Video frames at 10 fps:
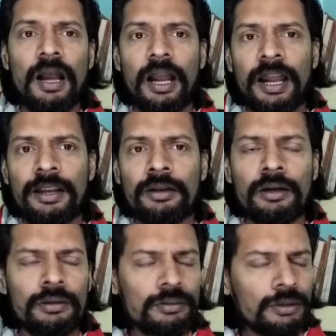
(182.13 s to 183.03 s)
and
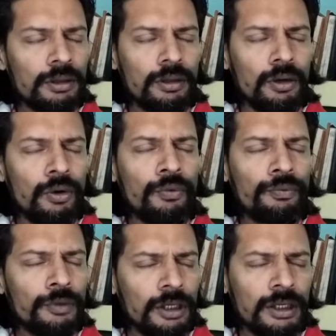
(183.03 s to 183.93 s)
of
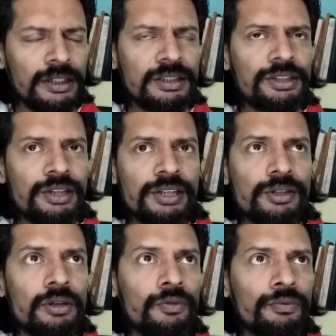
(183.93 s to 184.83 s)
English literature
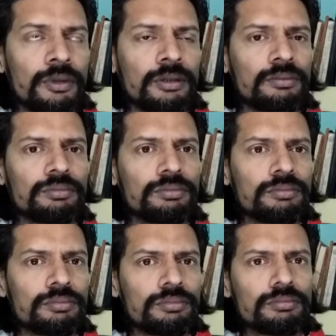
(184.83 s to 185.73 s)
of
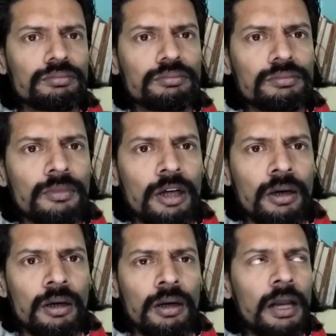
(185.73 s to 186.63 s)

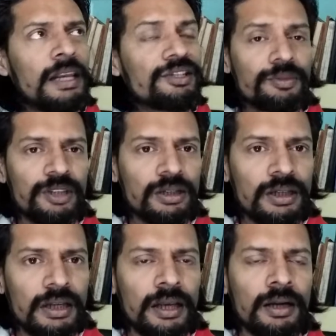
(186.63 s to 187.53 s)

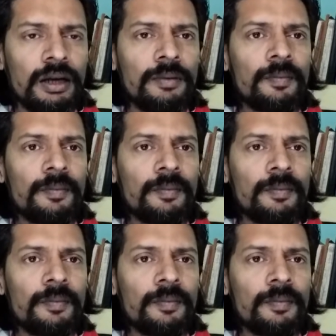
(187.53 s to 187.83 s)
Elizabethan era.